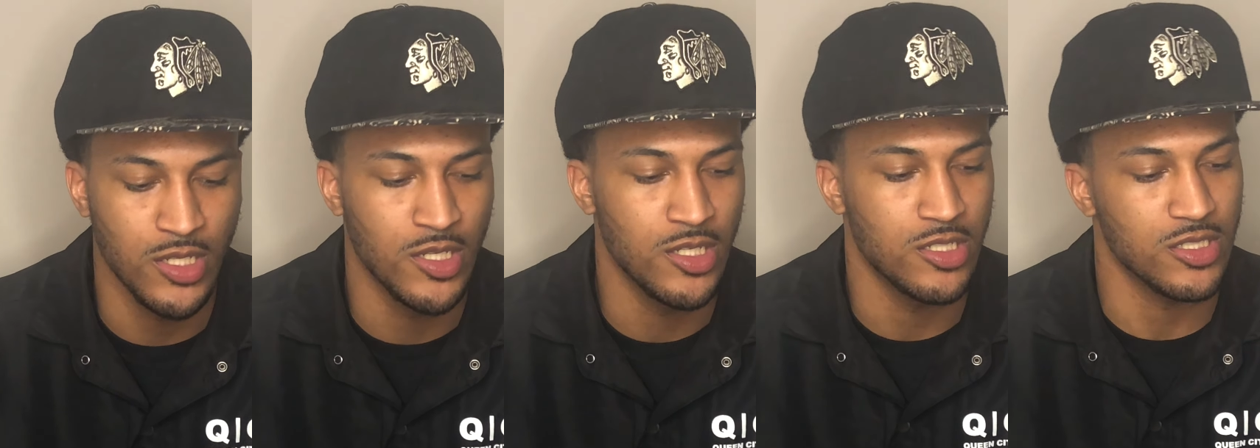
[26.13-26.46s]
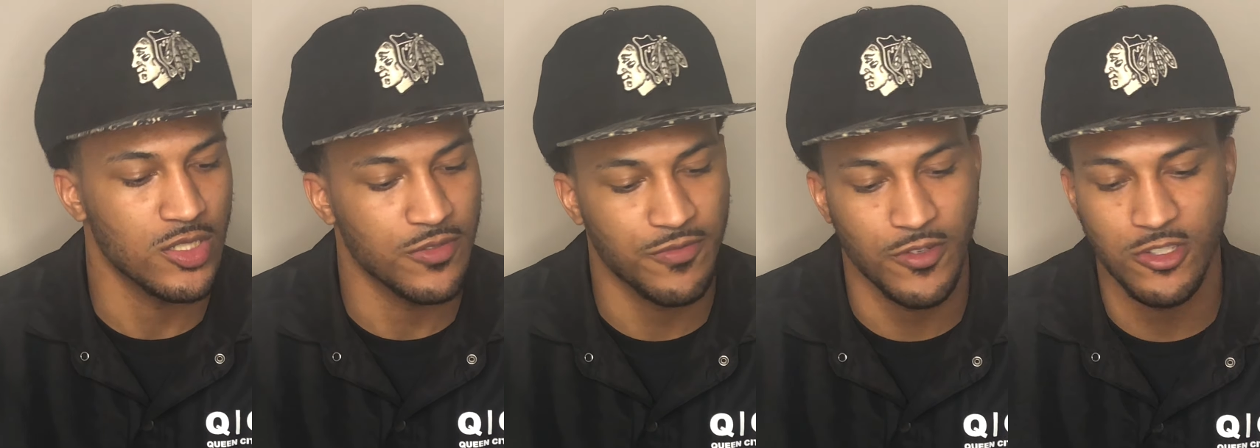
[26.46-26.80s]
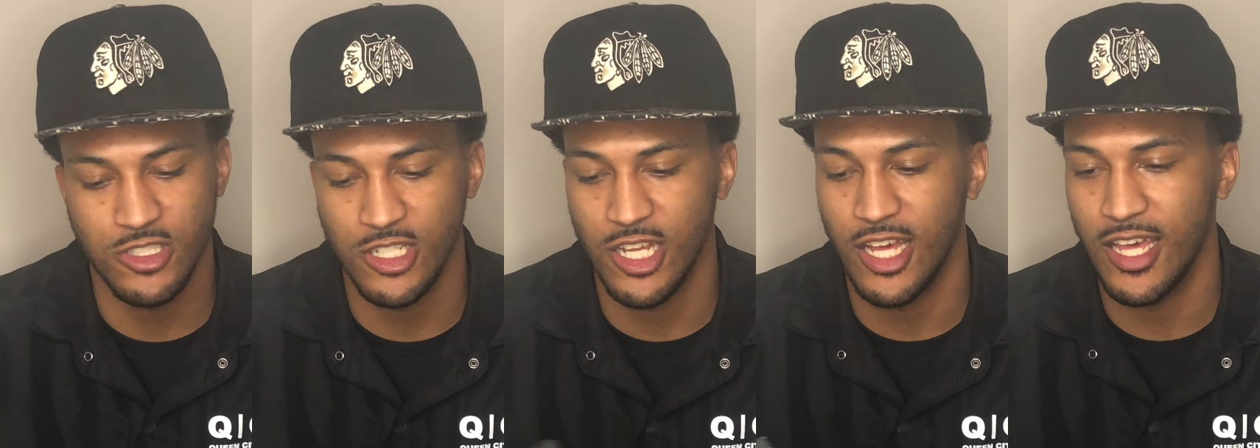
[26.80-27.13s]
So first
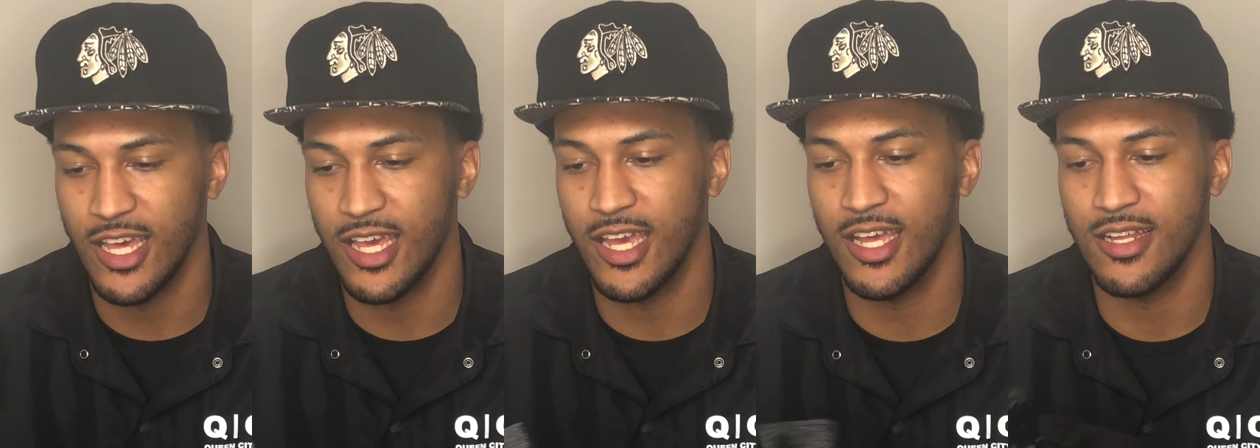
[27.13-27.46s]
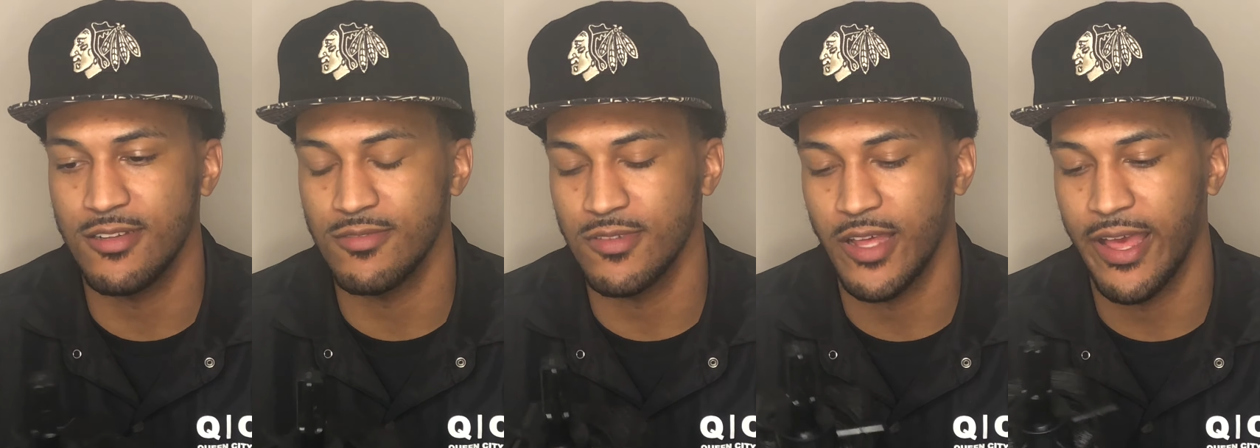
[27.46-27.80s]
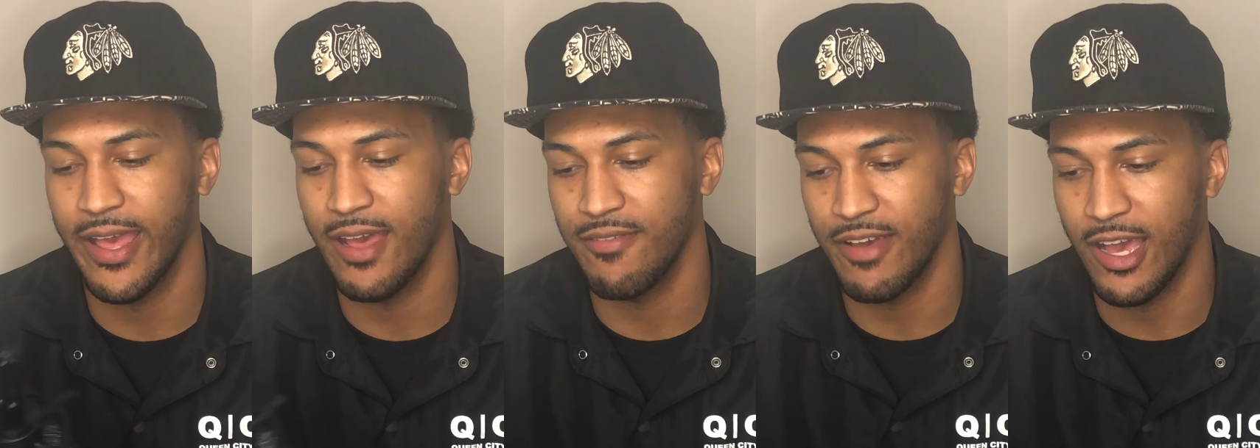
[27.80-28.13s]
thing I
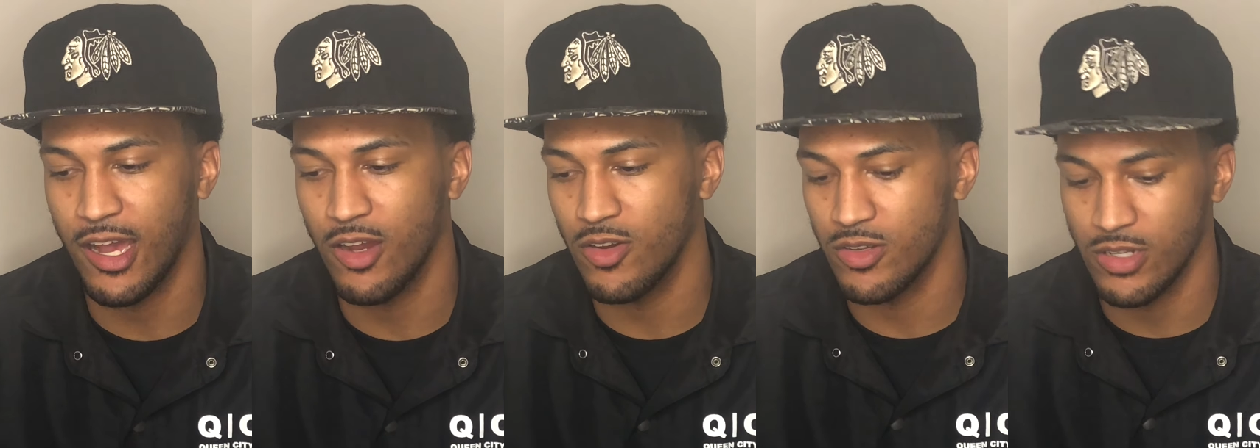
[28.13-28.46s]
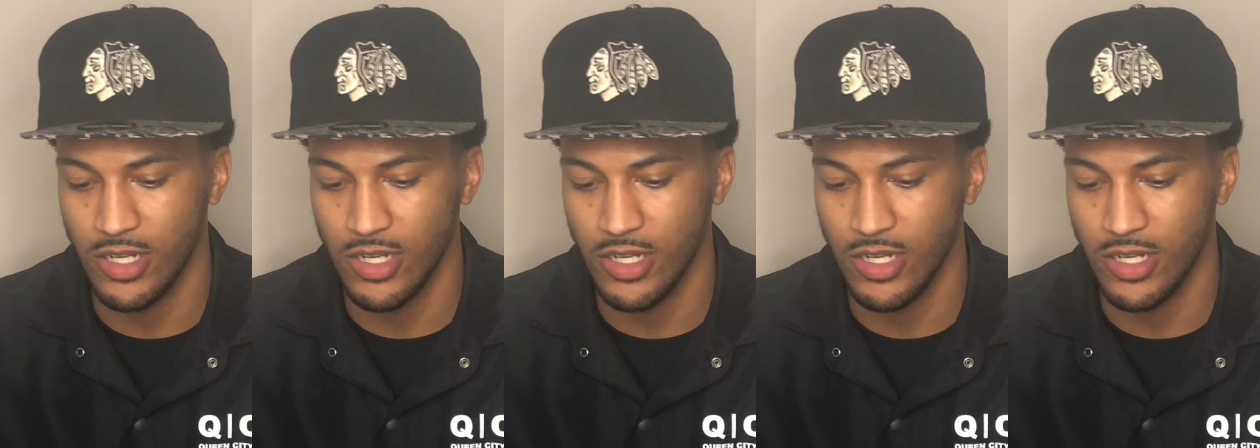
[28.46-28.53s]
have out,